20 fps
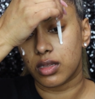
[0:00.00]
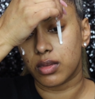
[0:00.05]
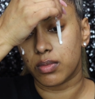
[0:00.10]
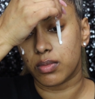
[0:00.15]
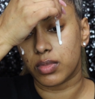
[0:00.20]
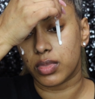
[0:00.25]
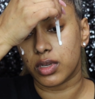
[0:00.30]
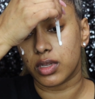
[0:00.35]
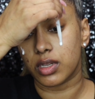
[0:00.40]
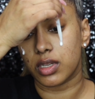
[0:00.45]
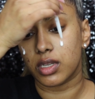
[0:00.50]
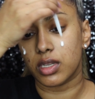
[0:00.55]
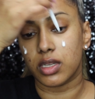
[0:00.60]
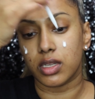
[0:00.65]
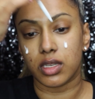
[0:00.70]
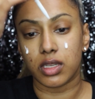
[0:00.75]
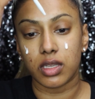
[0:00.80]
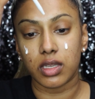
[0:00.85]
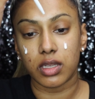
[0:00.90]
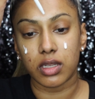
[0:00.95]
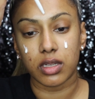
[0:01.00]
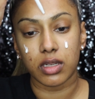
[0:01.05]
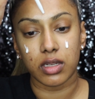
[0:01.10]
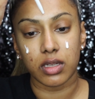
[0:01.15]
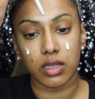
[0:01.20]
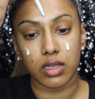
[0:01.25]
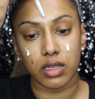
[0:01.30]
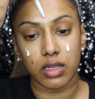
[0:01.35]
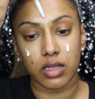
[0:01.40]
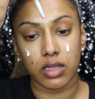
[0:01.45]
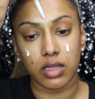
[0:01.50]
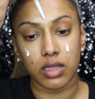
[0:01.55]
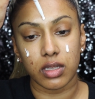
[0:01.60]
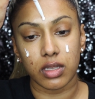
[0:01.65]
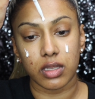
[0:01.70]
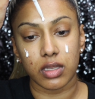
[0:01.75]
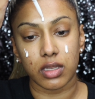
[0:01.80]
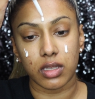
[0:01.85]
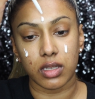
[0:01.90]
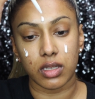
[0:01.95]
and put it in here
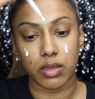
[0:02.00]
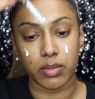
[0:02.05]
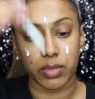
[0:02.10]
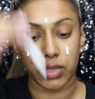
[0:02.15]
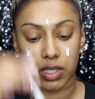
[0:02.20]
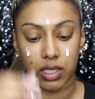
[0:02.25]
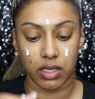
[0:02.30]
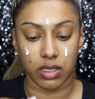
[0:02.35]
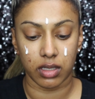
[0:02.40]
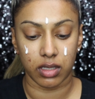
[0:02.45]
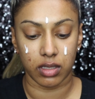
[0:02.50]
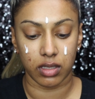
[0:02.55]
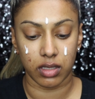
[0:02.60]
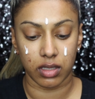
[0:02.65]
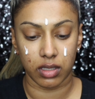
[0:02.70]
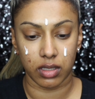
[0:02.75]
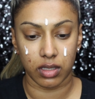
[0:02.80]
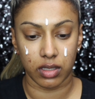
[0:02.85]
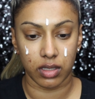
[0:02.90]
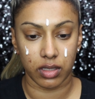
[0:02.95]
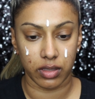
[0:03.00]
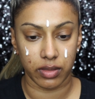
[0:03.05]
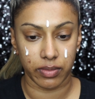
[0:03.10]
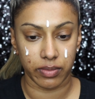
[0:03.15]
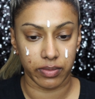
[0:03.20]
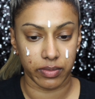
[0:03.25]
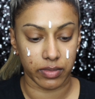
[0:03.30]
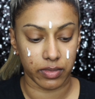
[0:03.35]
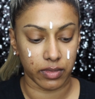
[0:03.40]
and up here.